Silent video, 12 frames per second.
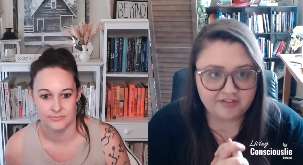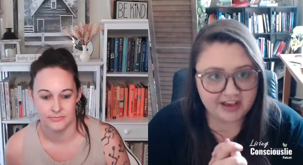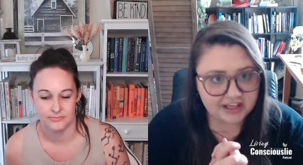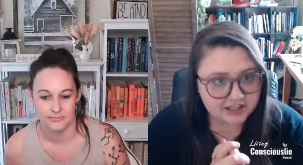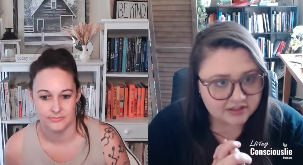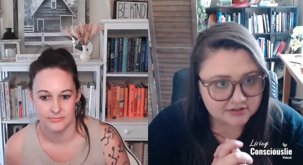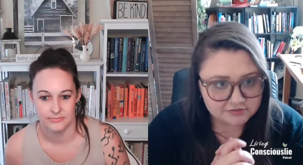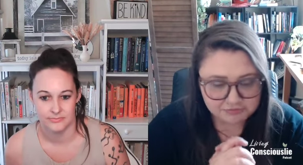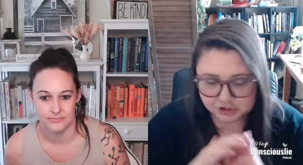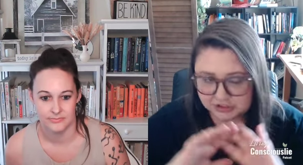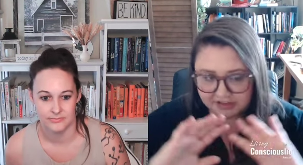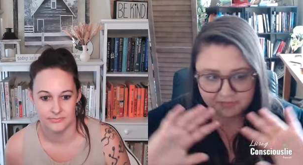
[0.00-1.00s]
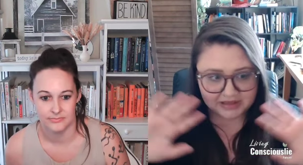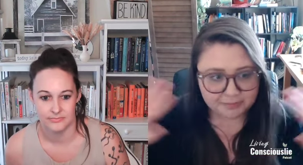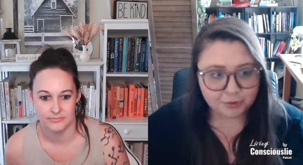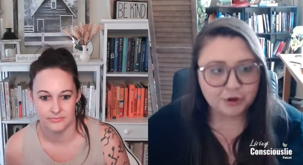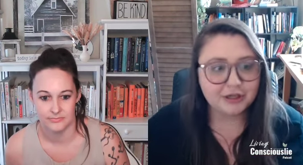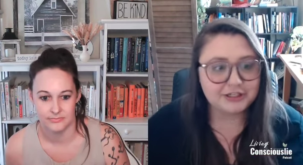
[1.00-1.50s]
Speaker 1: if I could just, if
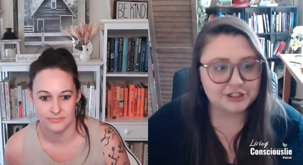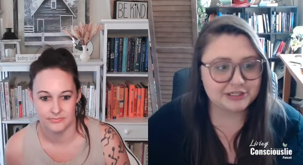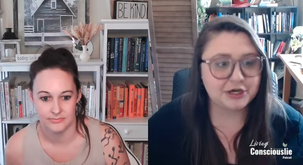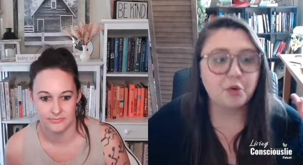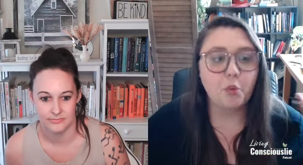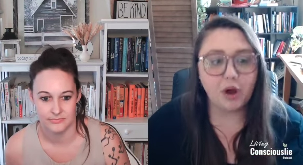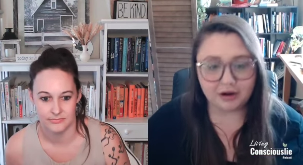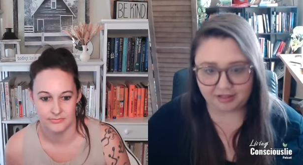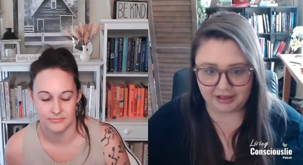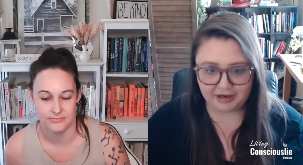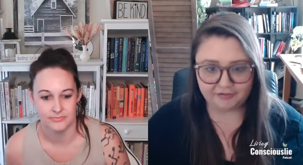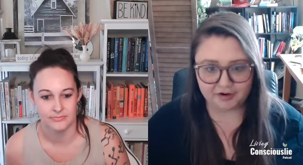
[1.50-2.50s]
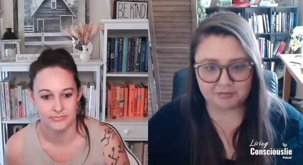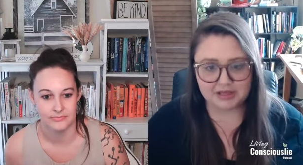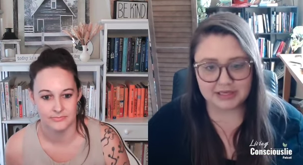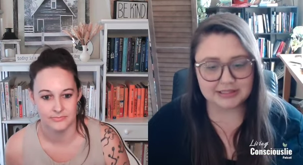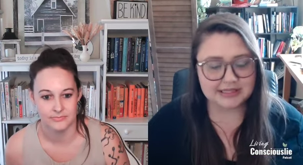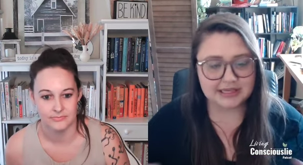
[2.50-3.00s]
people could just hear one thing from me,
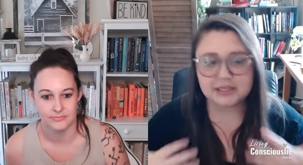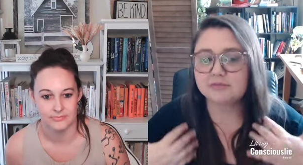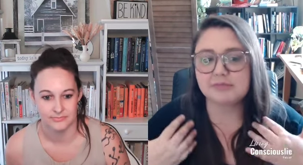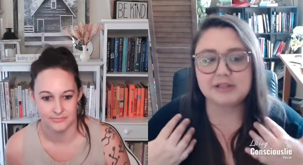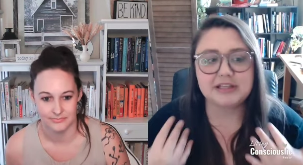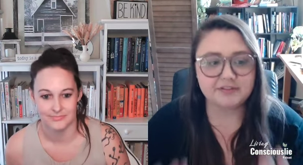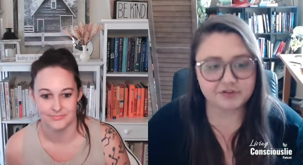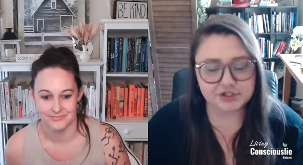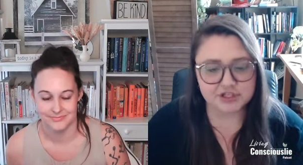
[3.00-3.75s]
it's like, give